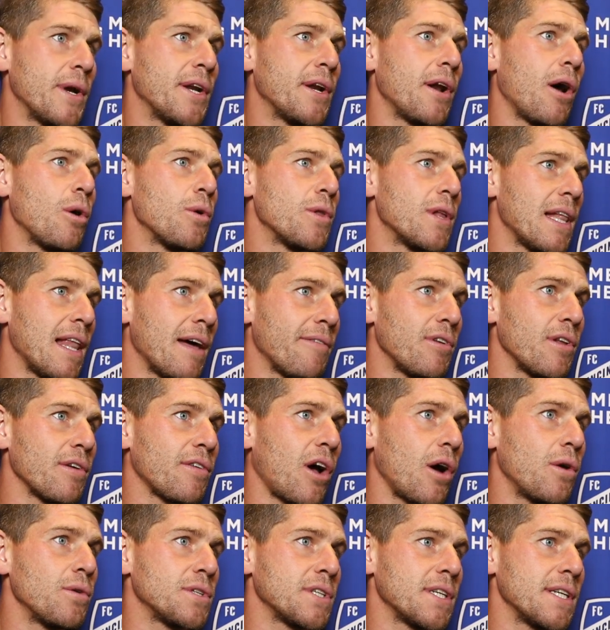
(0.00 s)
We know the level
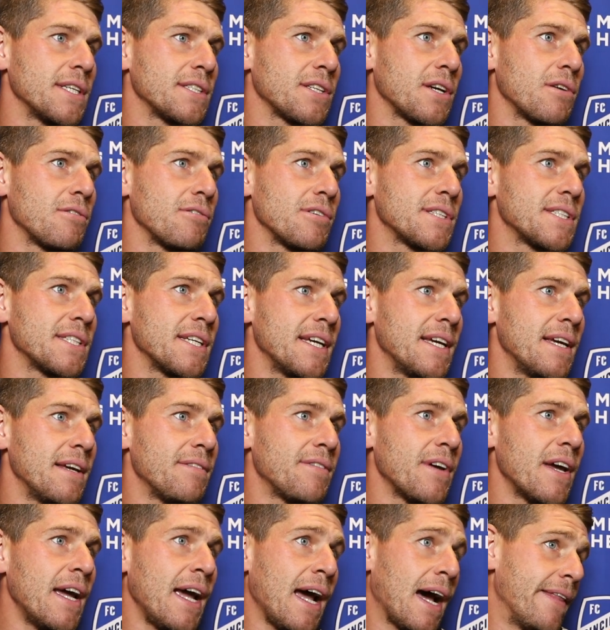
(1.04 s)
of coaching he's going to
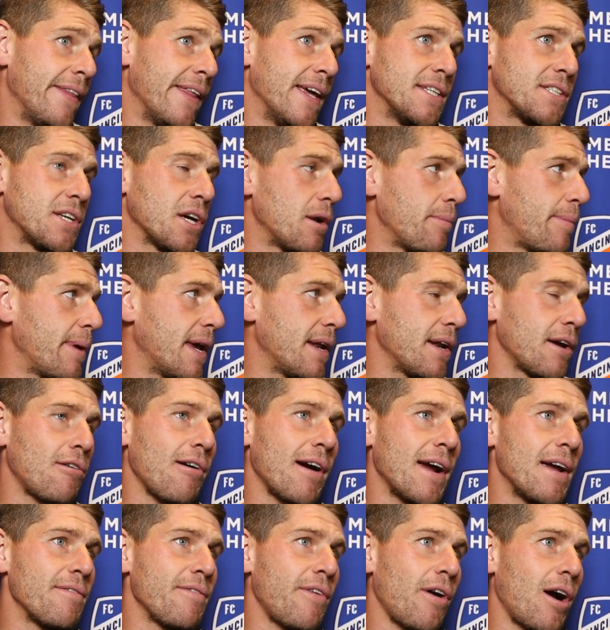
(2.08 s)
receive and that he's going to be in a
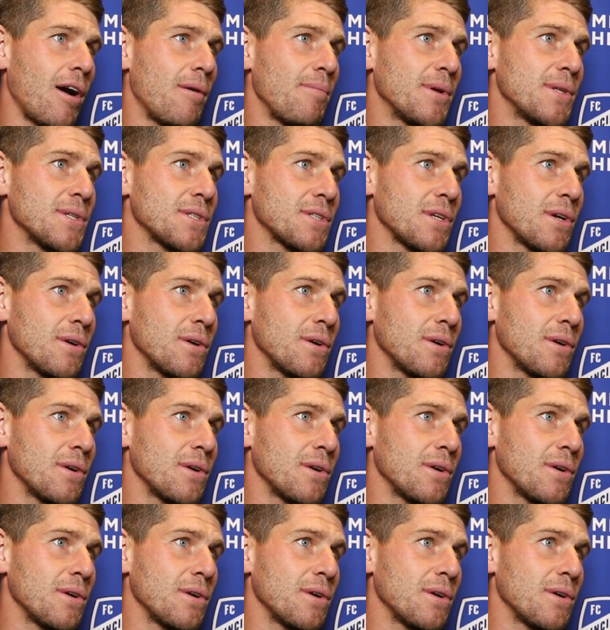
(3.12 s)
great environment.